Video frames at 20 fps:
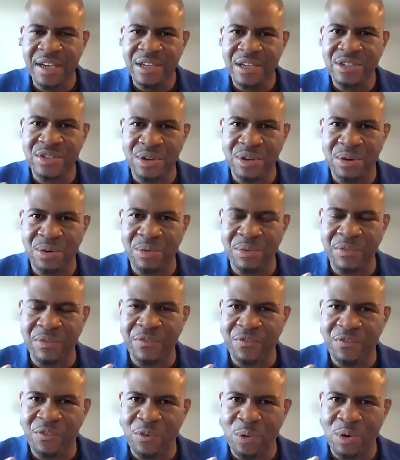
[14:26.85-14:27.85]
So
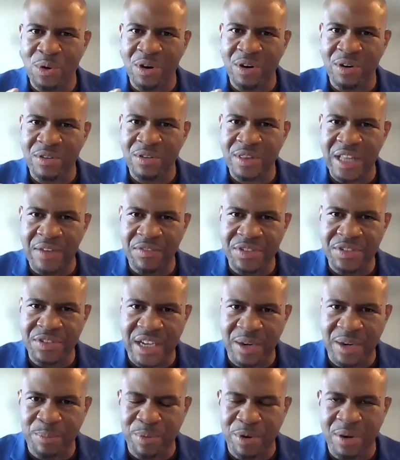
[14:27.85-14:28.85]
for level
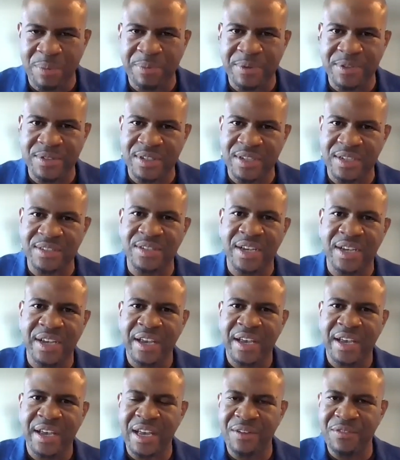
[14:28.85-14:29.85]
setting purposes
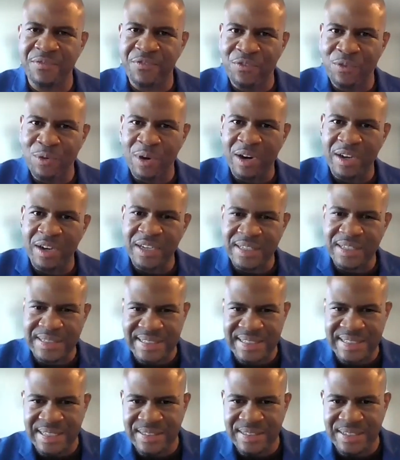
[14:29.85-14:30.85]
and for a
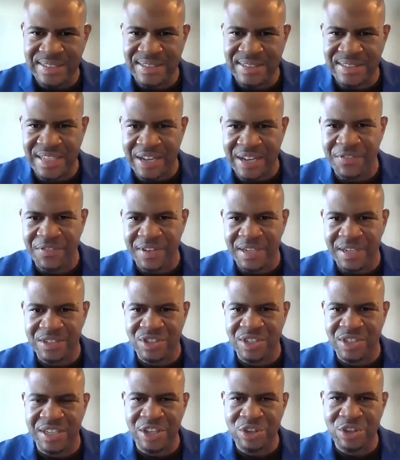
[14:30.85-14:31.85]
consensus
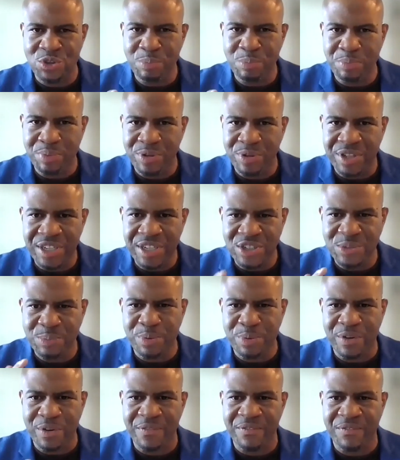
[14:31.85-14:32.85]
definition, can you please
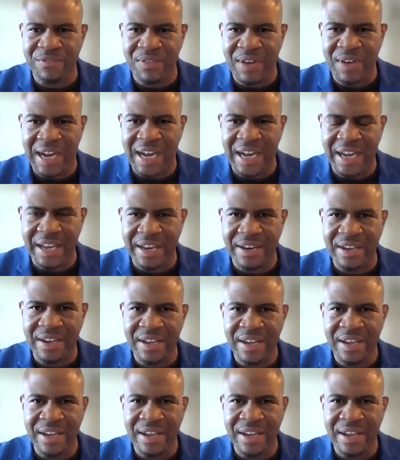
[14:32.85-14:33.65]
provide